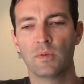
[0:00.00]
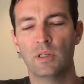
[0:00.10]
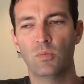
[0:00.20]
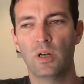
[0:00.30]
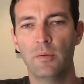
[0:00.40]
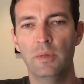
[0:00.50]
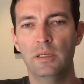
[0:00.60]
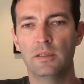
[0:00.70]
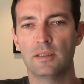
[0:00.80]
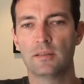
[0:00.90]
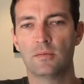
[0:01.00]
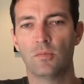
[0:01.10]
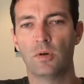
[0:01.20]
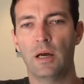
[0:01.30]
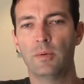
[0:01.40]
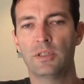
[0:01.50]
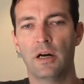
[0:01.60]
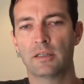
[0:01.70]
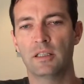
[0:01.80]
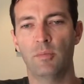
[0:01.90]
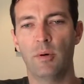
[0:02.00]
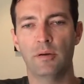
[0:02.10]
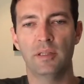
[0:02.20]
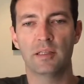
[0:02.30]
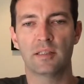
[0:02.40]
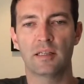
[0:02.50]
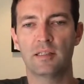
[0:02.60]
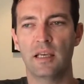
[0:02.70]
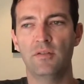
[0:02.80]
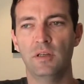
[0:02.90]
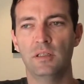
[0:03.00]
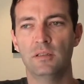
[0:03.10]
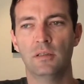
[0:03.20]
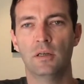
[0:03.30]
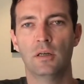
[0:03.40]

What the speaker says: What I mean is, when I would talk to them about things like saving